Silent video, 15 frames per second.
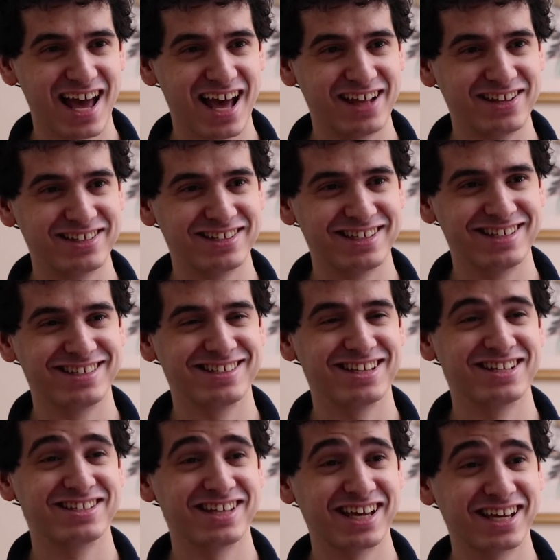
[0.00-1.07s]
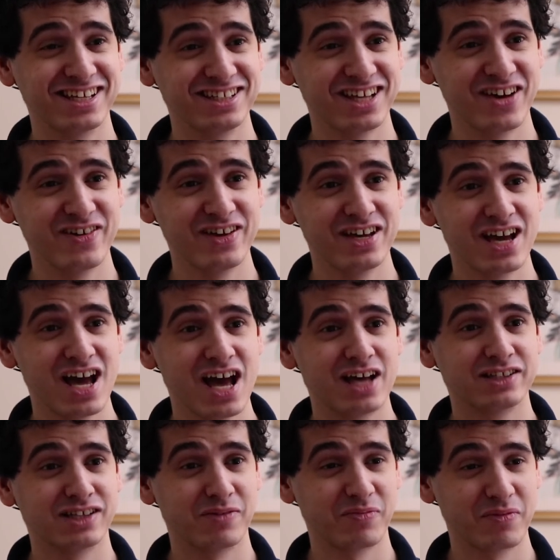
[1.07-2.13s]
and this is the secondary
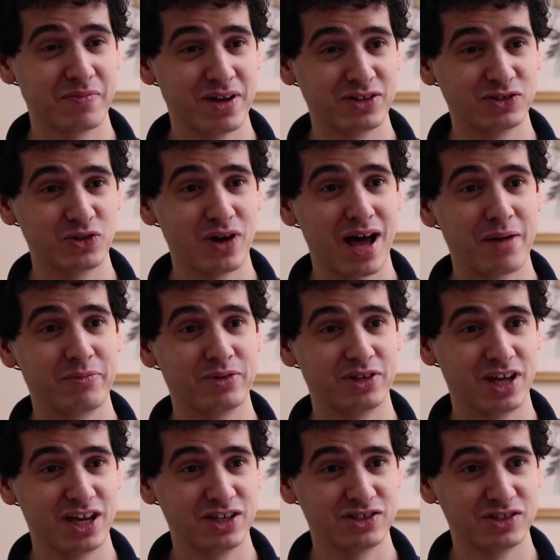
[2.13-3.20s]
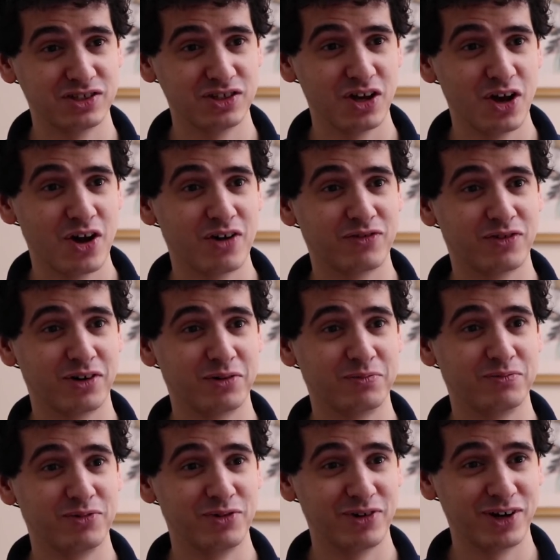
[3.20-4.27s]
supplemental application for
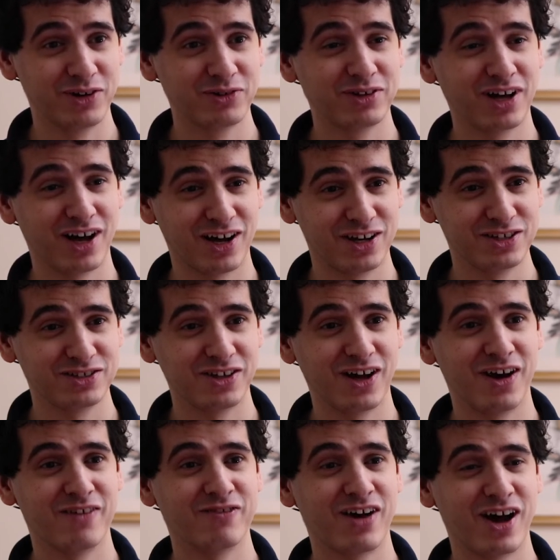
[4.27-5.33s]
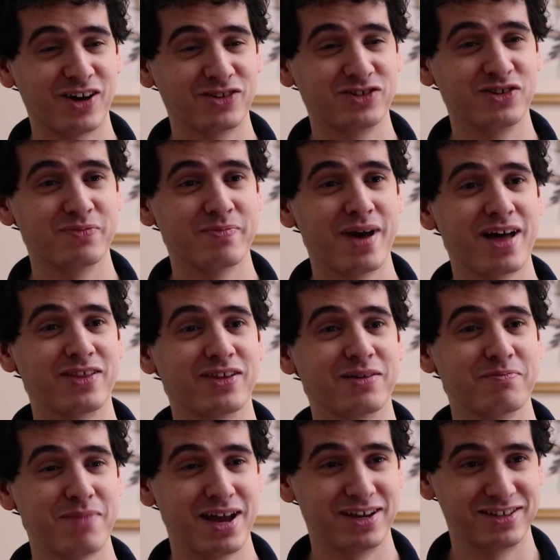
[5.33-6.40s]
Burrell College of
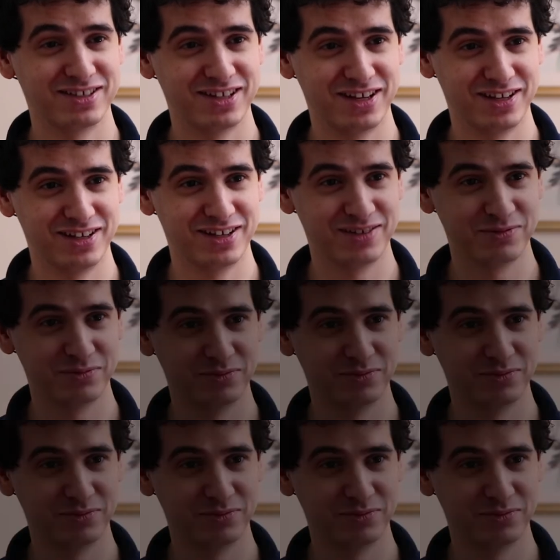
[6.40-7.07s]
Osteopathic Medicine.